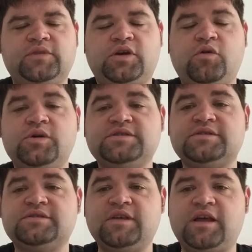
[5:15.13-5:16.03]

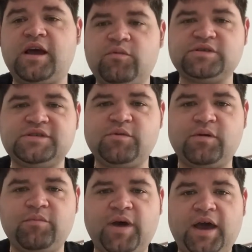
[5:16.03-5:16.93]
quizzes that I was
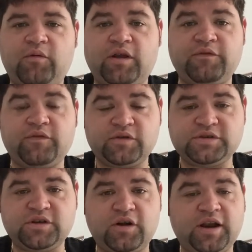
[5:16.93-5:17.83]
doing back when I first
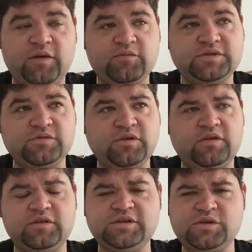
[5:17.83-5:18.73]
started. I was doing
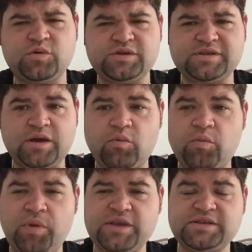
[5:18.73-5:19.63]
all these quizzes that were
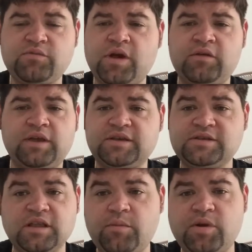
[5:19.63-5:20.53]
based around like
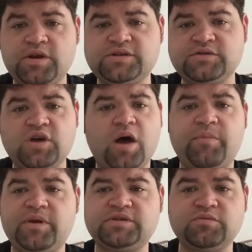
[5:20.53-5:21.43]
celebrities or
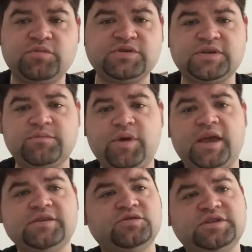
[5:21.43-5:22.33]
topics or music
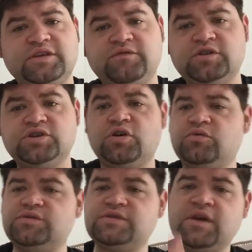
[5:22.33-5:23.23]
bands or TV
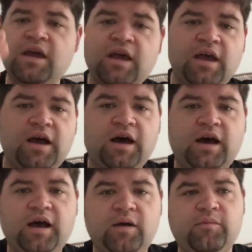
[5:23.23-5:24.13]
shows,
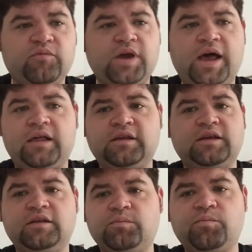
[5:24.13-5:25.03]

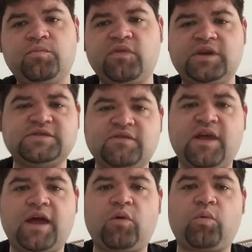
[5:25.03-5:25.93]
reality, this and
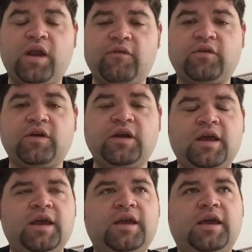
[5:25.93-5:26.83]
that or whatever.
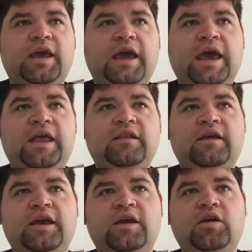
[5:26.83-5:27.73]
And
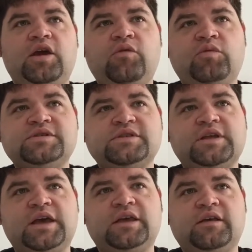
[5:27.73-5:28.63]
it was
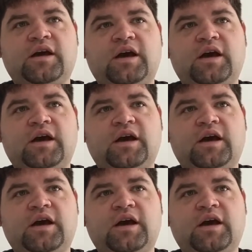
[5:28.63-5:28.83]
like